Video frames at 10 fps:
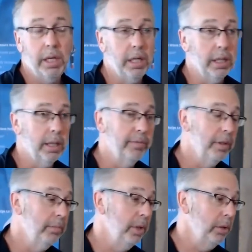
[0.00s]

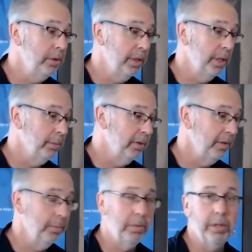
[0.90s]
comfort mode to the number of
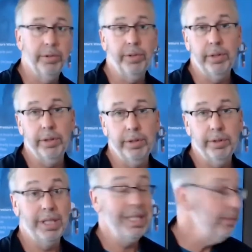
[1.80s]

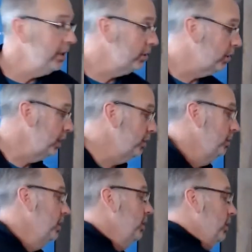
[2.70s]
impulses and even the
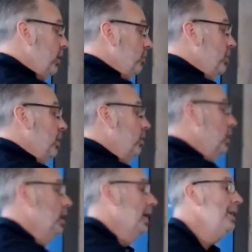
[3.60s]
transmitter tip. So
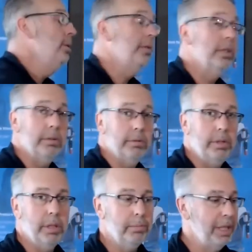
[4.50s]
I do have to,
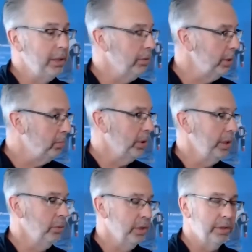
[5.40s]
manually put
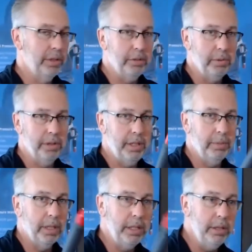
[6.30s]
in what transmitter tip
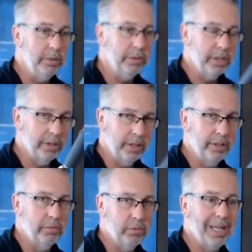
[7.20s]
I use because it
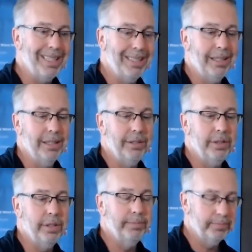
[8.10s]
doesn't recognize
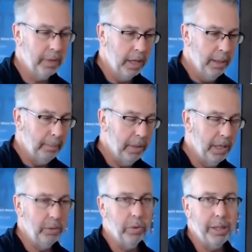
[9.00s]
it.
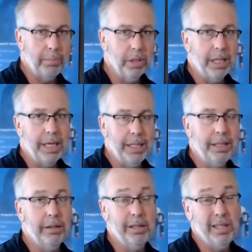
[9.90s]
But when I put that in
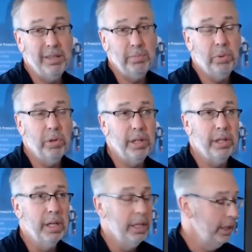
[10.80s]
there, it does put it
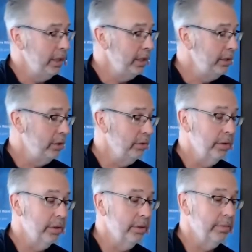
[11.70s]
into
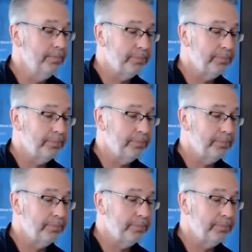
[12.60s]
the